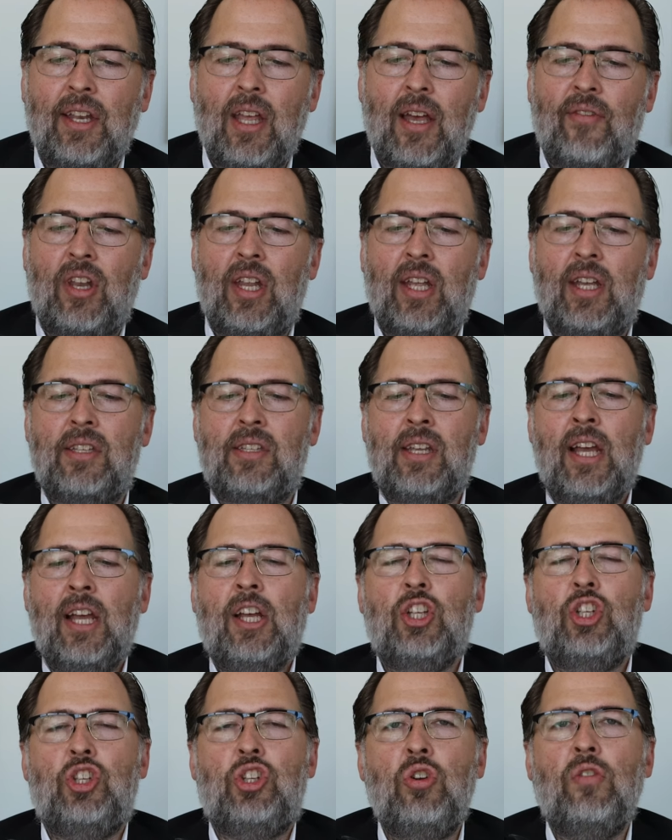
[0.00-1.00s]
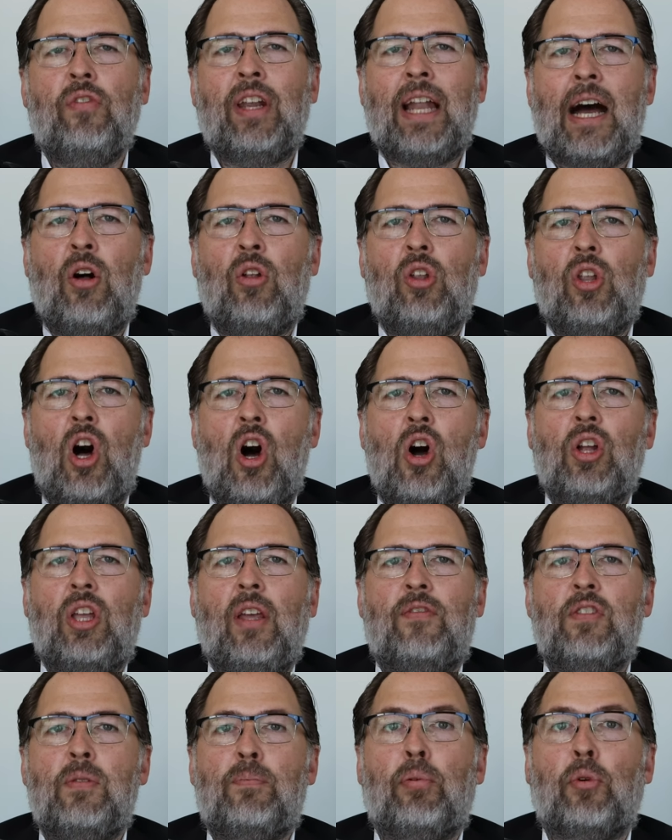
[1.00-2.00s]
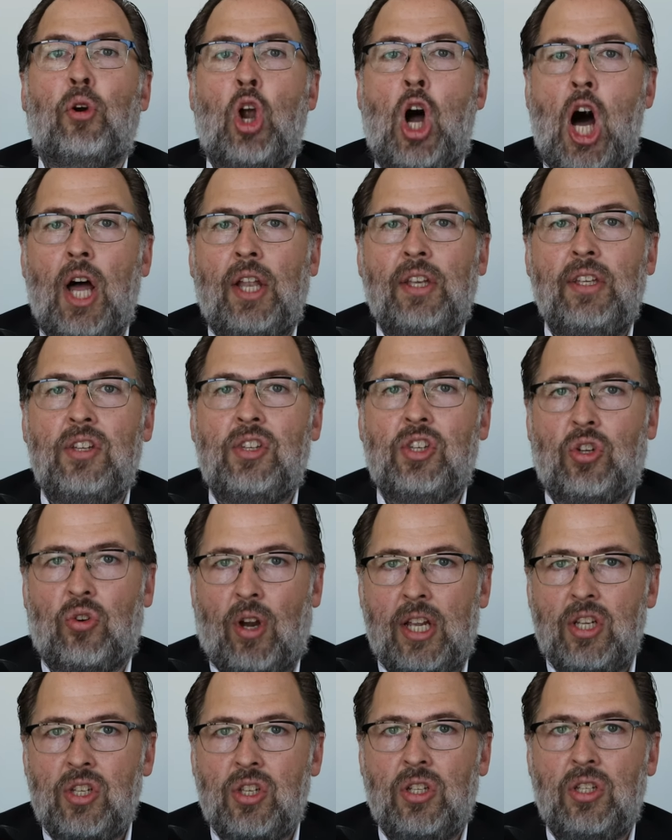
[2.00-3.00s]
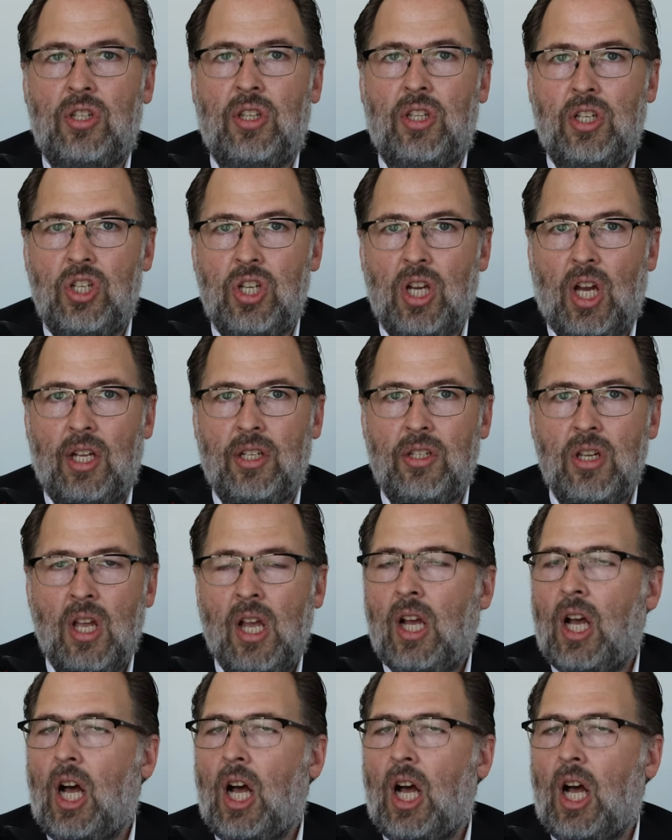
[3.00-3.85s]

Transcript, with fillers: of it is juvenile law gives broad discretion to the judge.